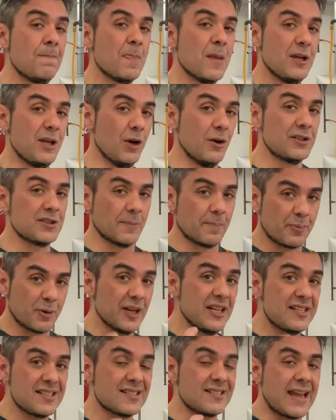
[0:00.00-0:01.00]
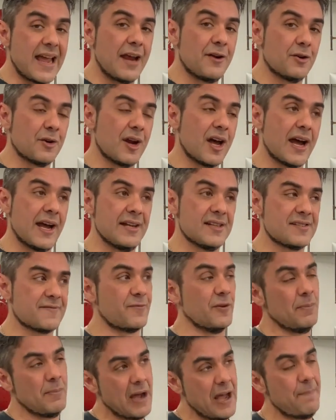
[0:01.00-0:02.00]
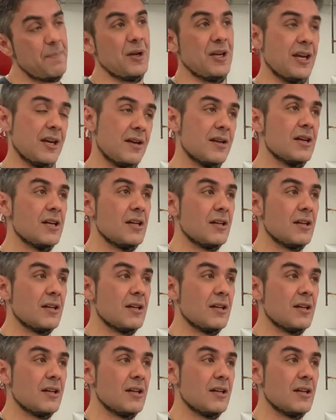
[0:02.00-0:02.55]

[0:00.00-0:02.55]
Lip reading: You know, it's a pretty standardized, for my opinion,